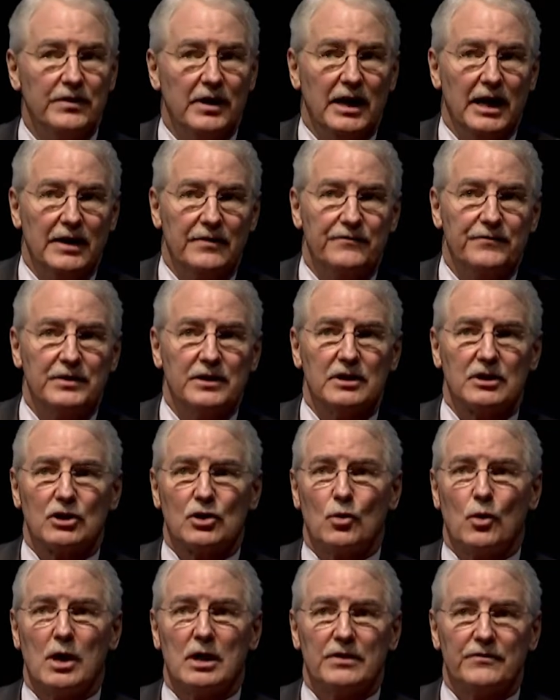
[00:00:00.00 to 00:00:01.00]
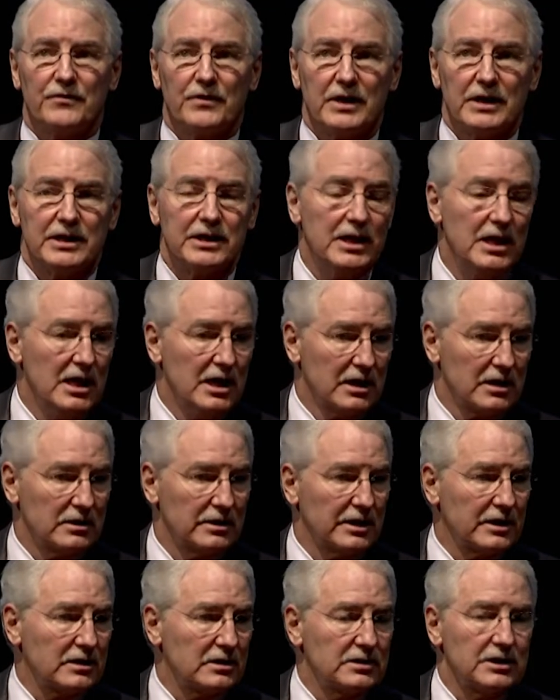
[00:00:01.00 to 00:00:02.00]
And via a qualified
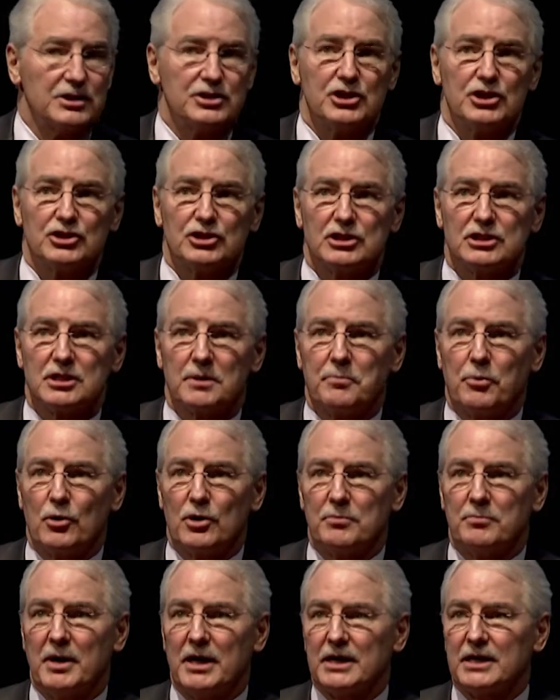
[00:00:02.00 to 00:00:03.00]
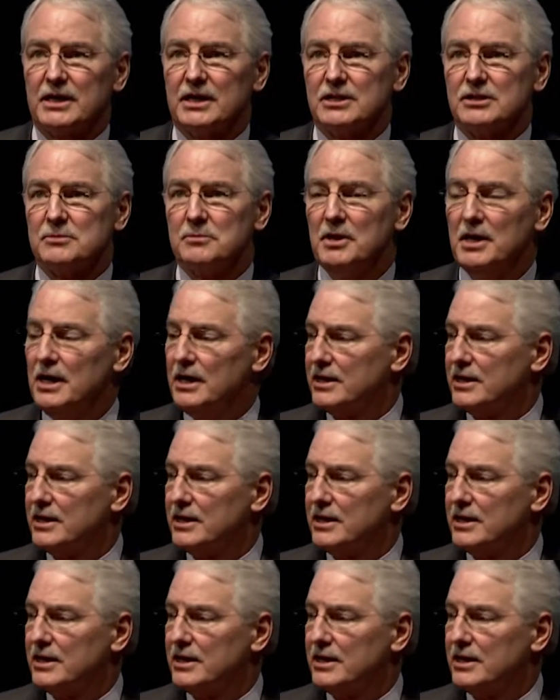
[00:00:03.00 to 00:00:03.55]
clinical decision support mechanism